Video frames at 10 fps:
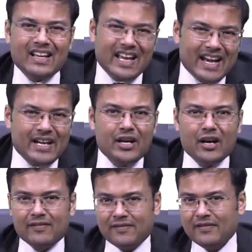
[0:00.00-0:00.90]
the end
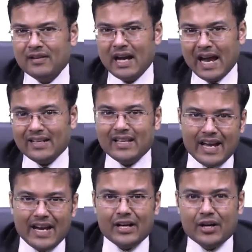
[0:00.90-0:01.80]
of
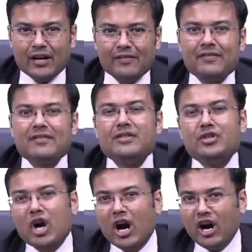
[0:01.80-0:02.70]

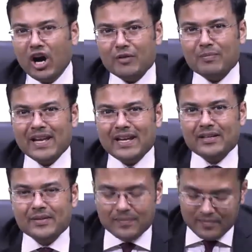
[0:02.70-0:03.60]
jaw or blade.